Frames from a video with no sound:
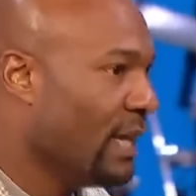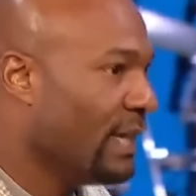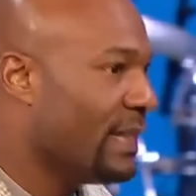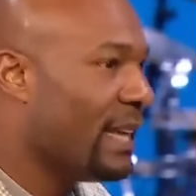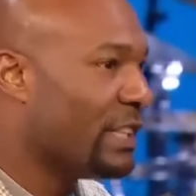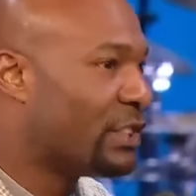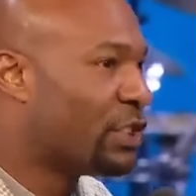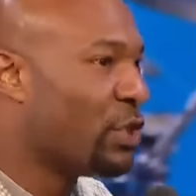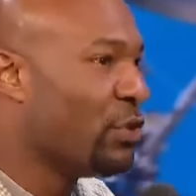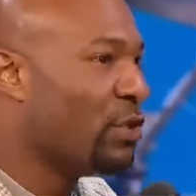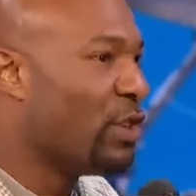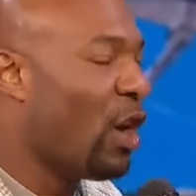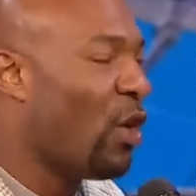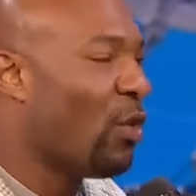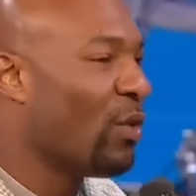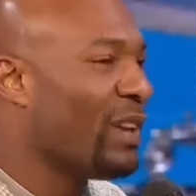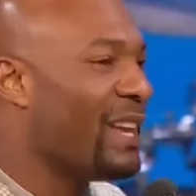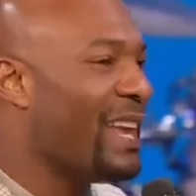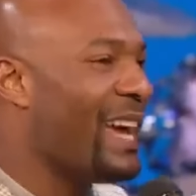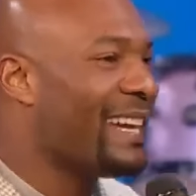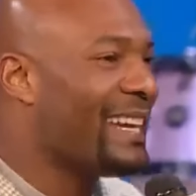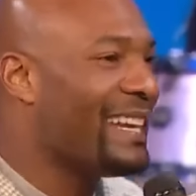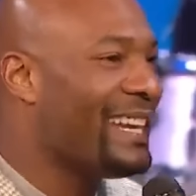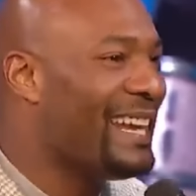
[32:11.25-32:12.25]
that you don't
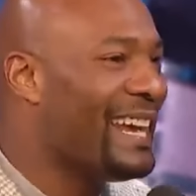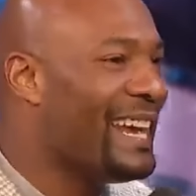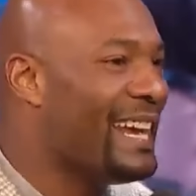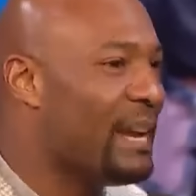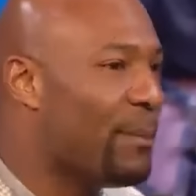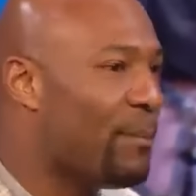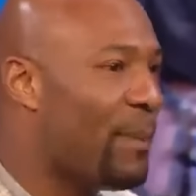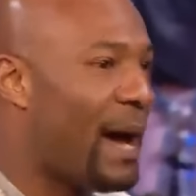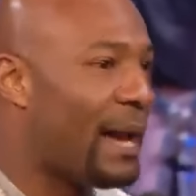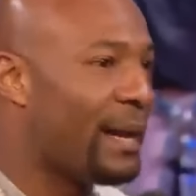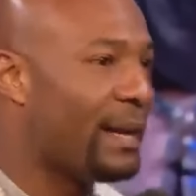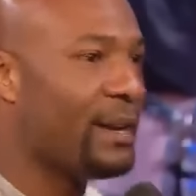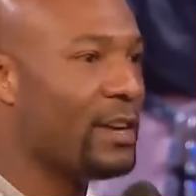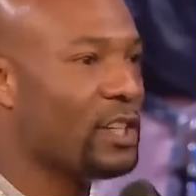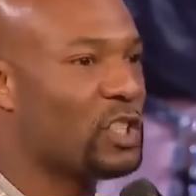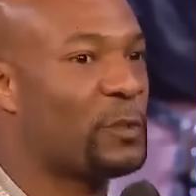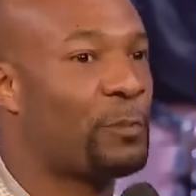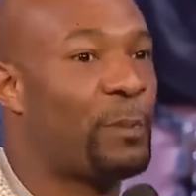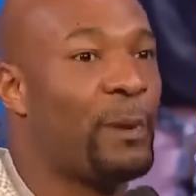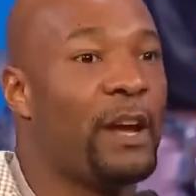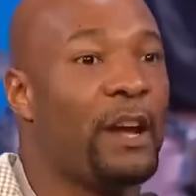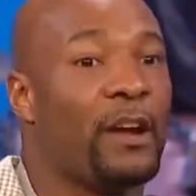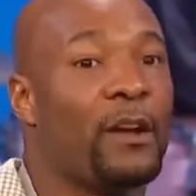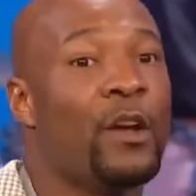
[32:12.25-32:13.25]
let anybody in your
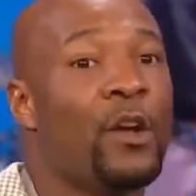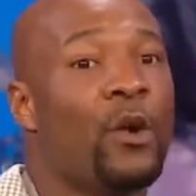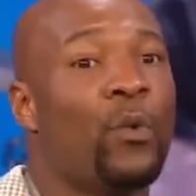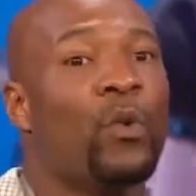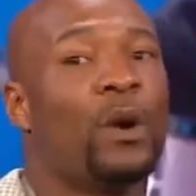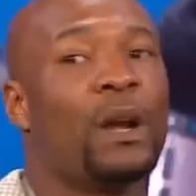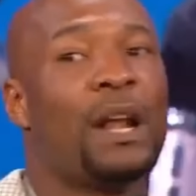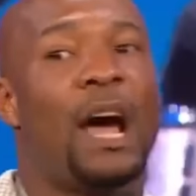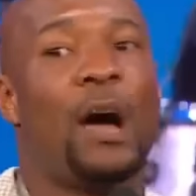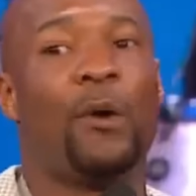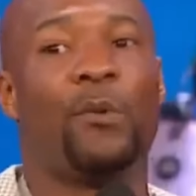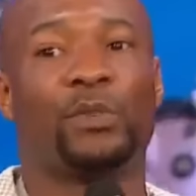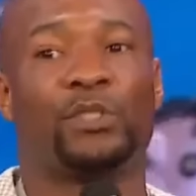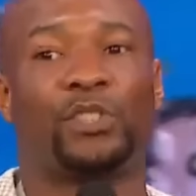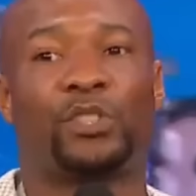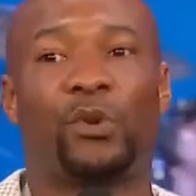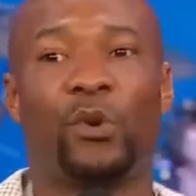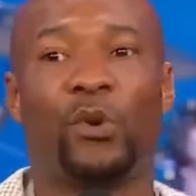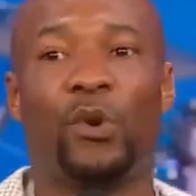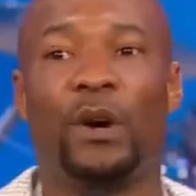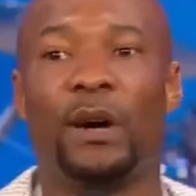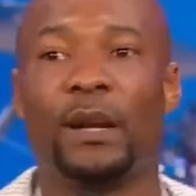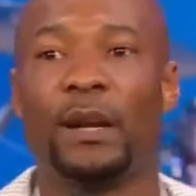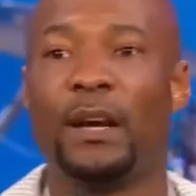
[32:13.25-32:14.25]
spirit. When I was
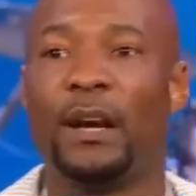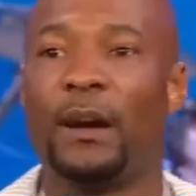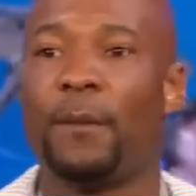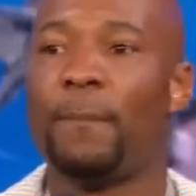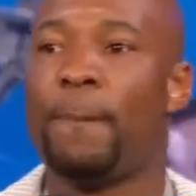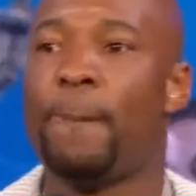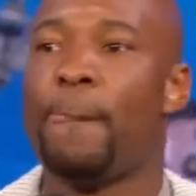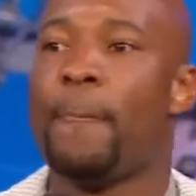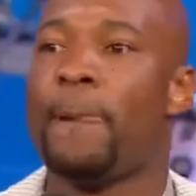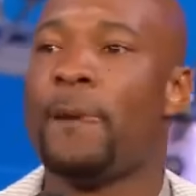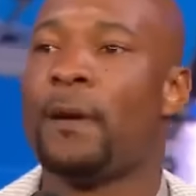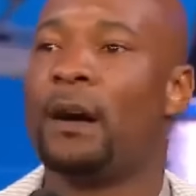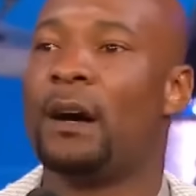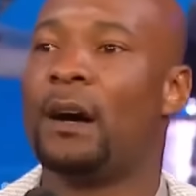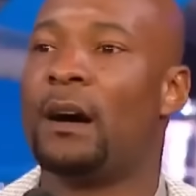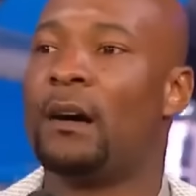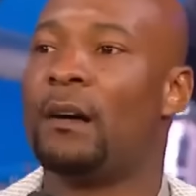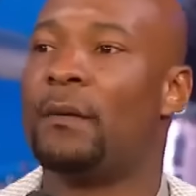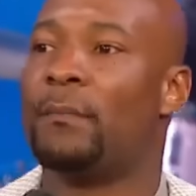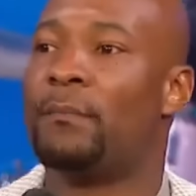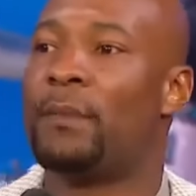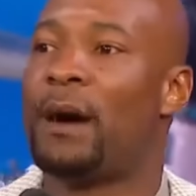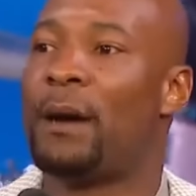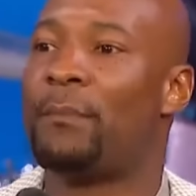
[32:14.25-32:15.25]
growing up,
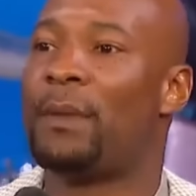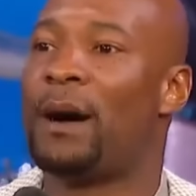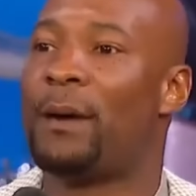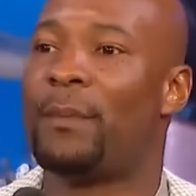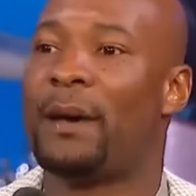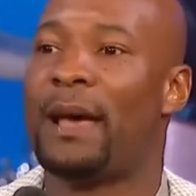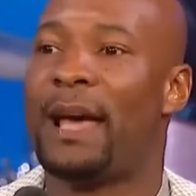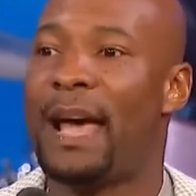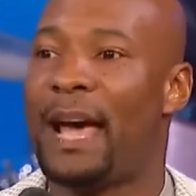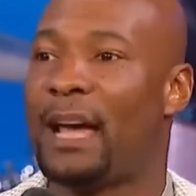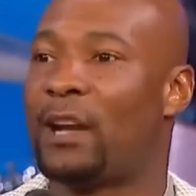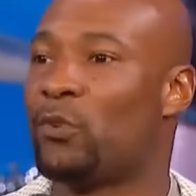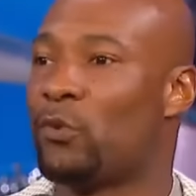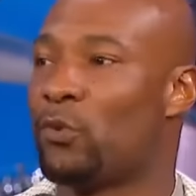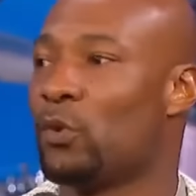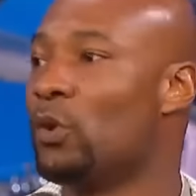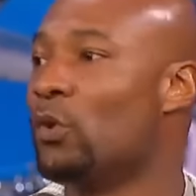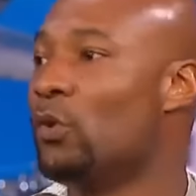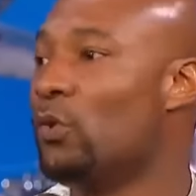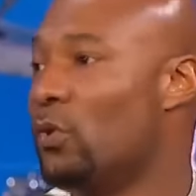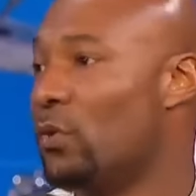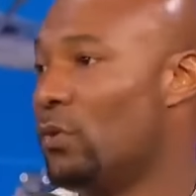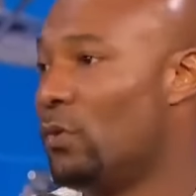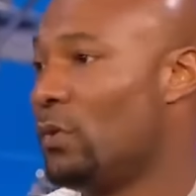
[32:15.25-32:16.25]
uh, my mama had a
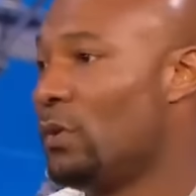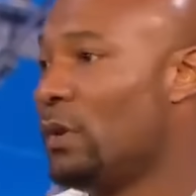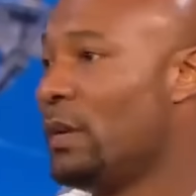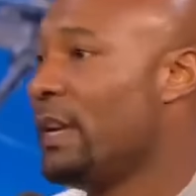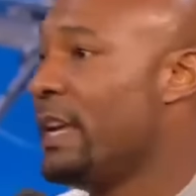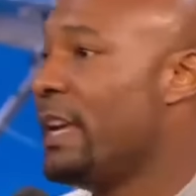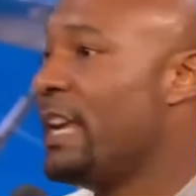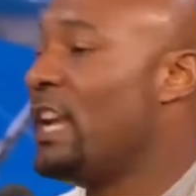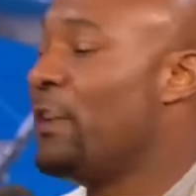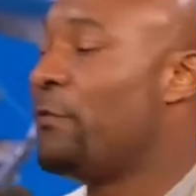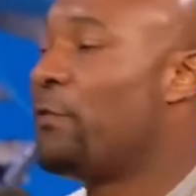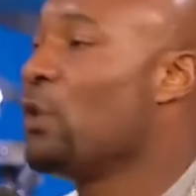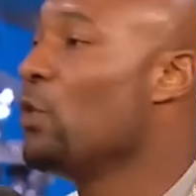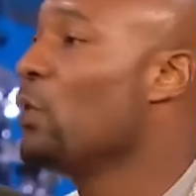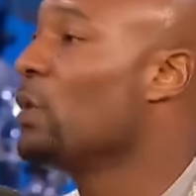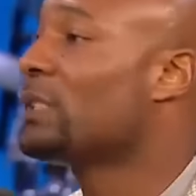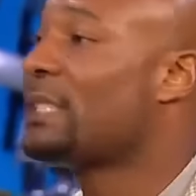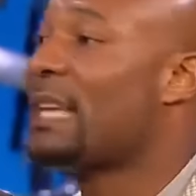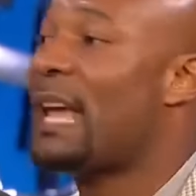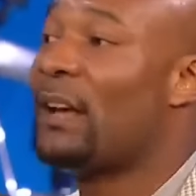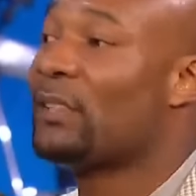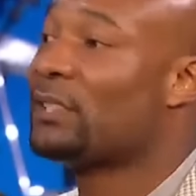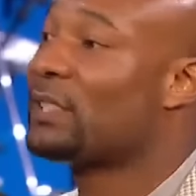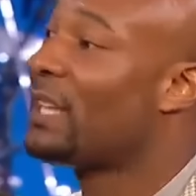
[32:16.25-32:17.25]
rule. If you
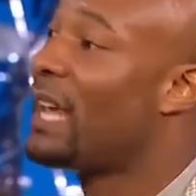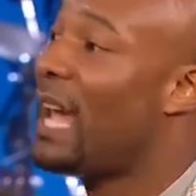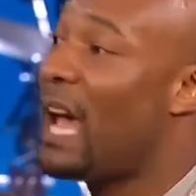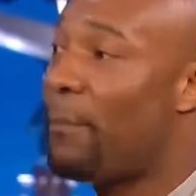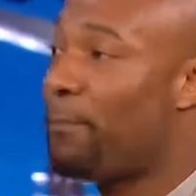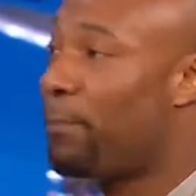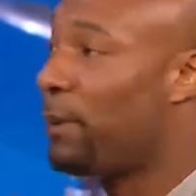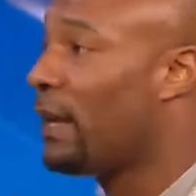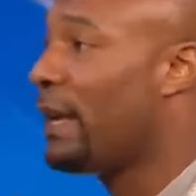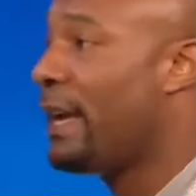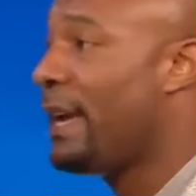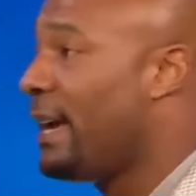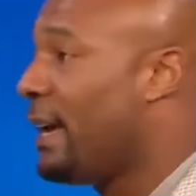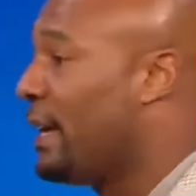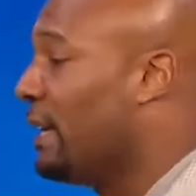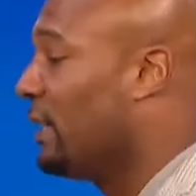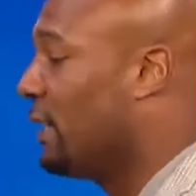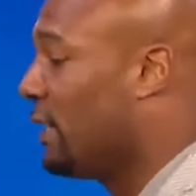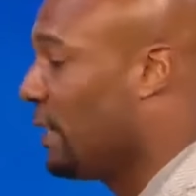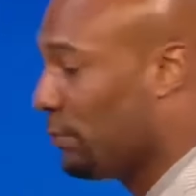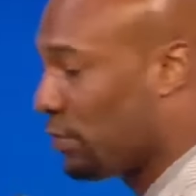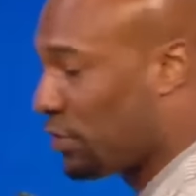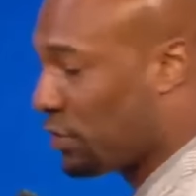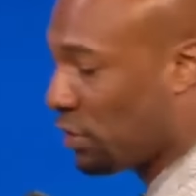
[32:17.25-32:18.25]
was outside playing,
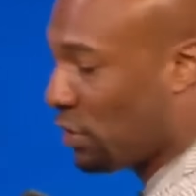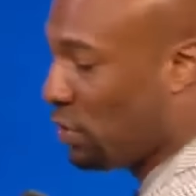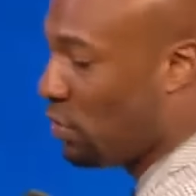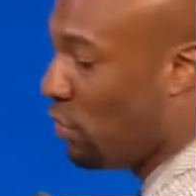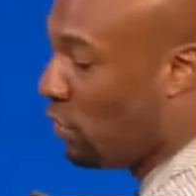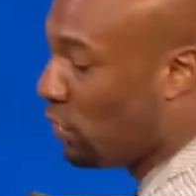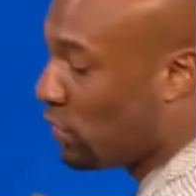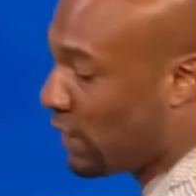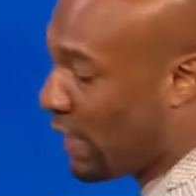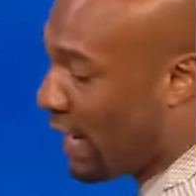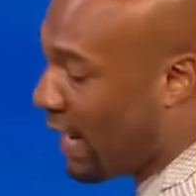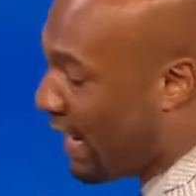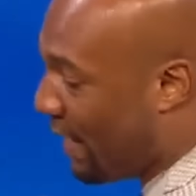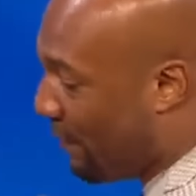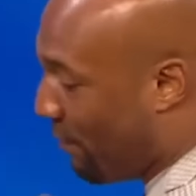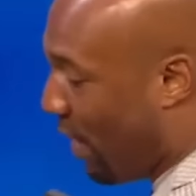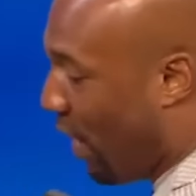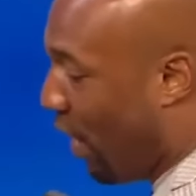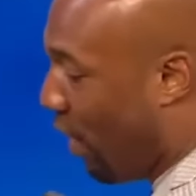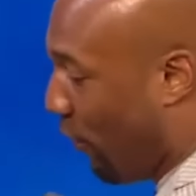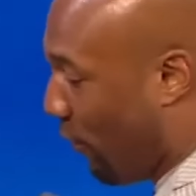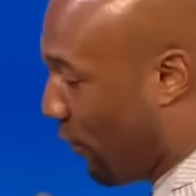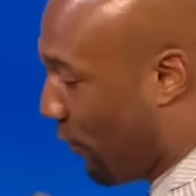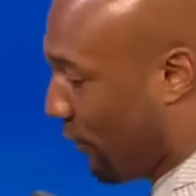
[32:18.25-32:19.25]
them shoes came
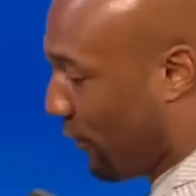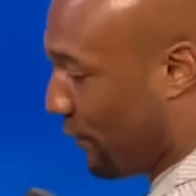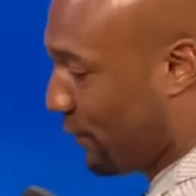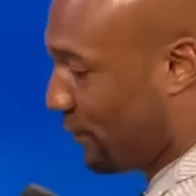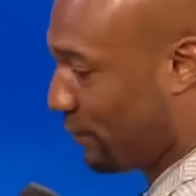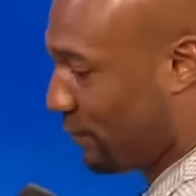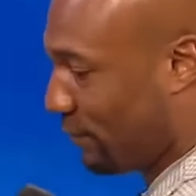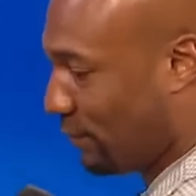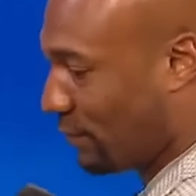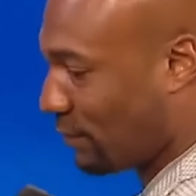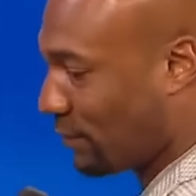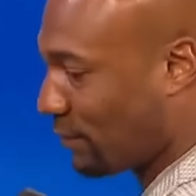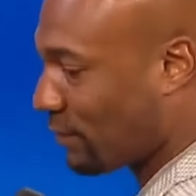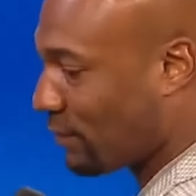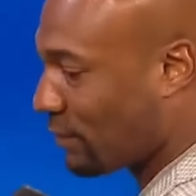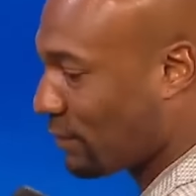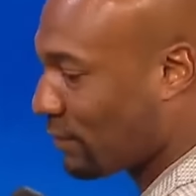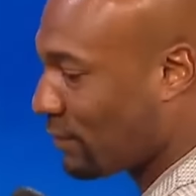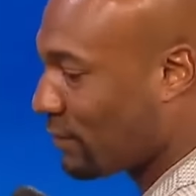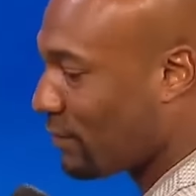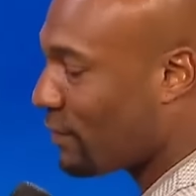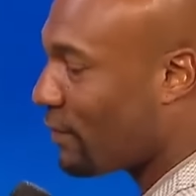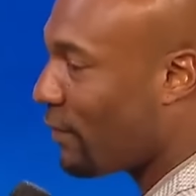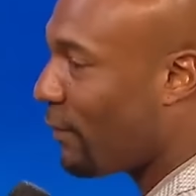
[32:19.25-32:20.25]
off
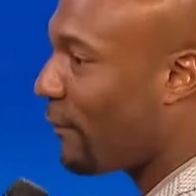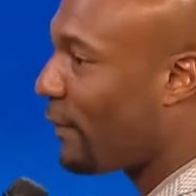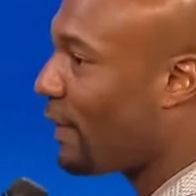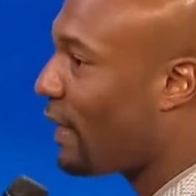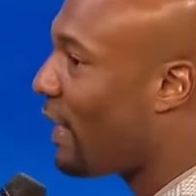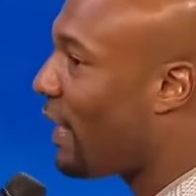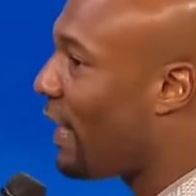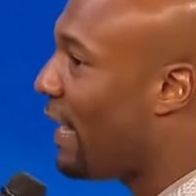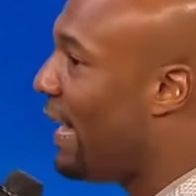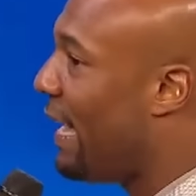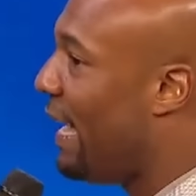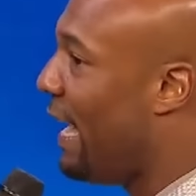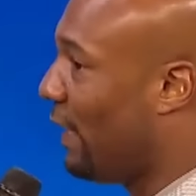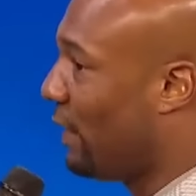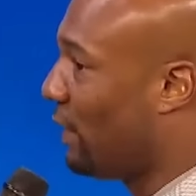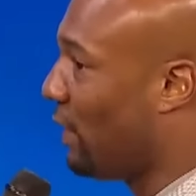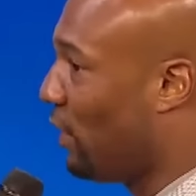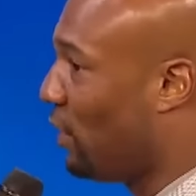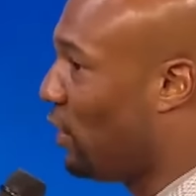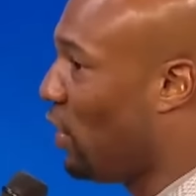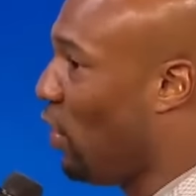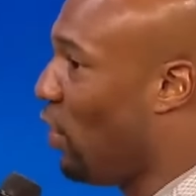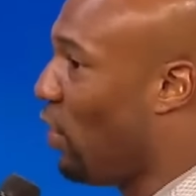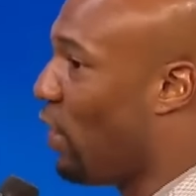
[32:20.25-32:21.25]
at
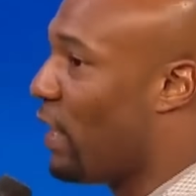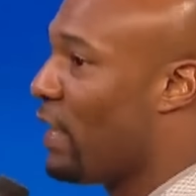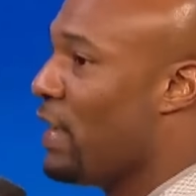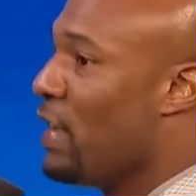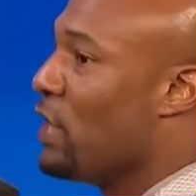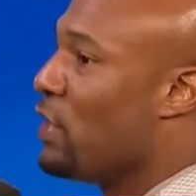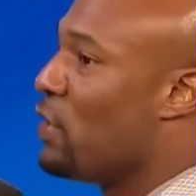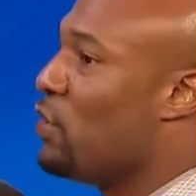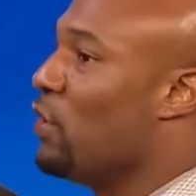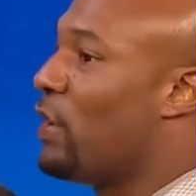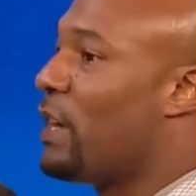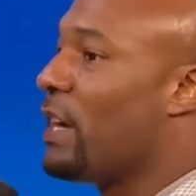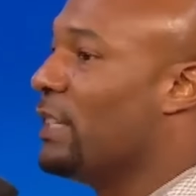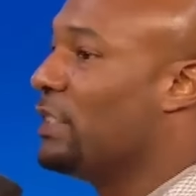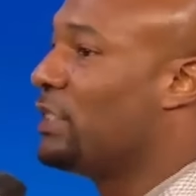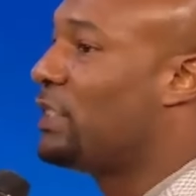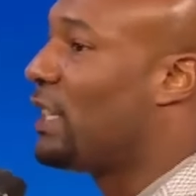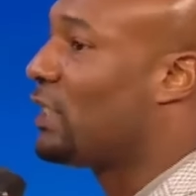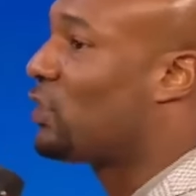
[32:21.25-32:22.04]
the door. You couldn't